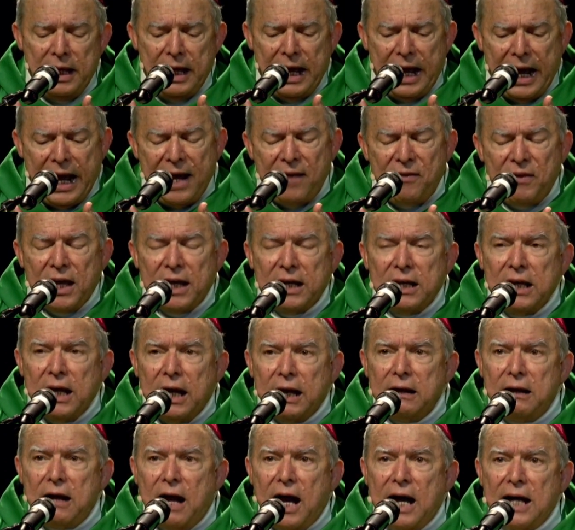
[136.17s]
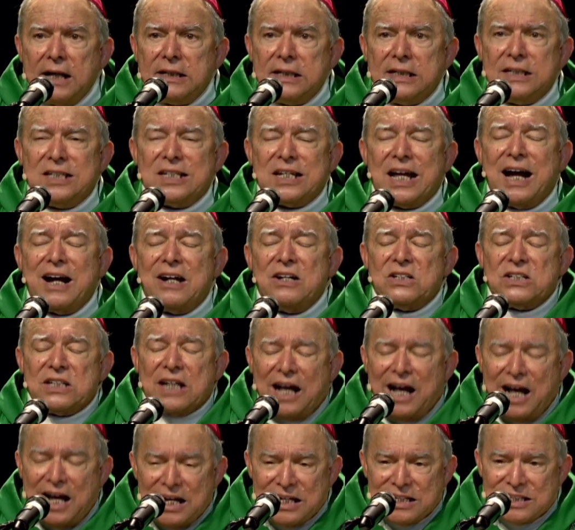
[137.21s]
And that God desires
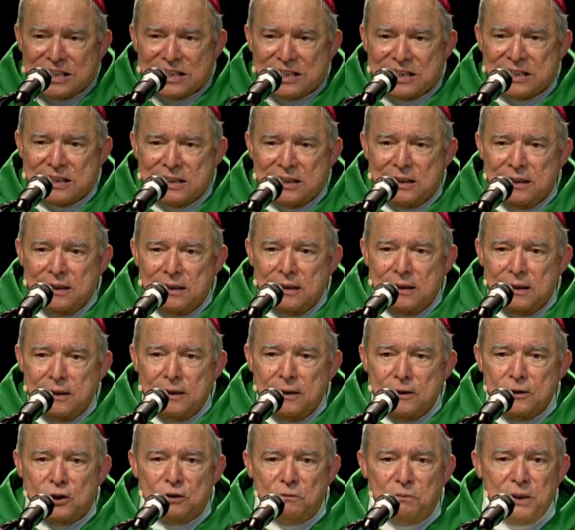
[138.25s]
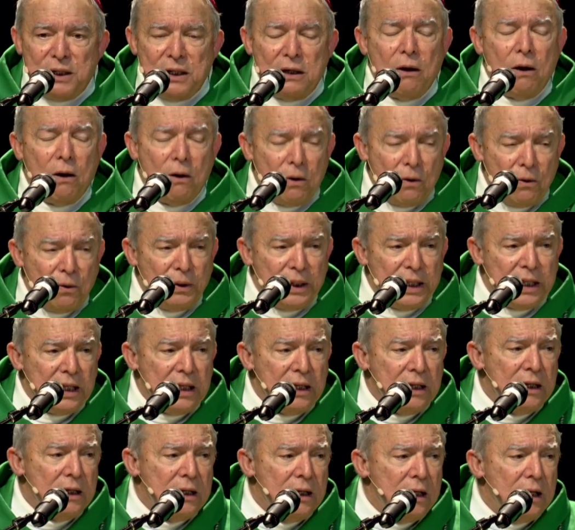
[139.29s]
us to be holy
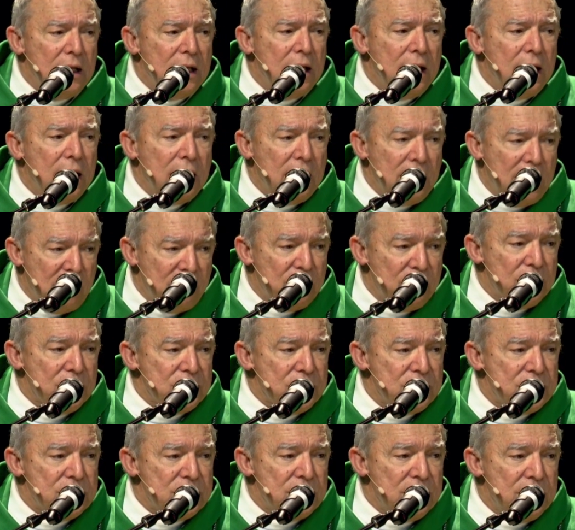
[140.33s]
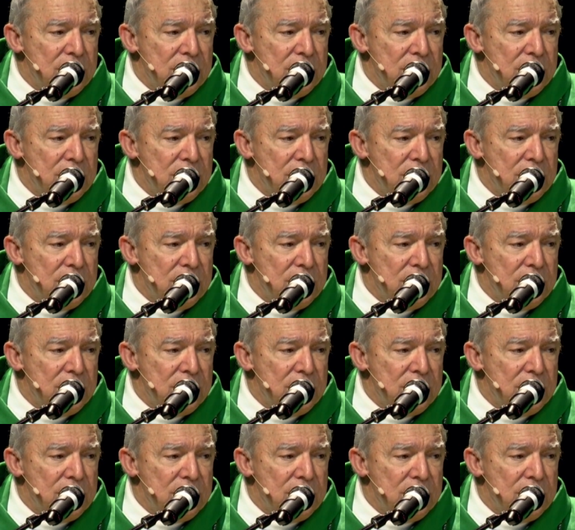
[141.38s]
lovers.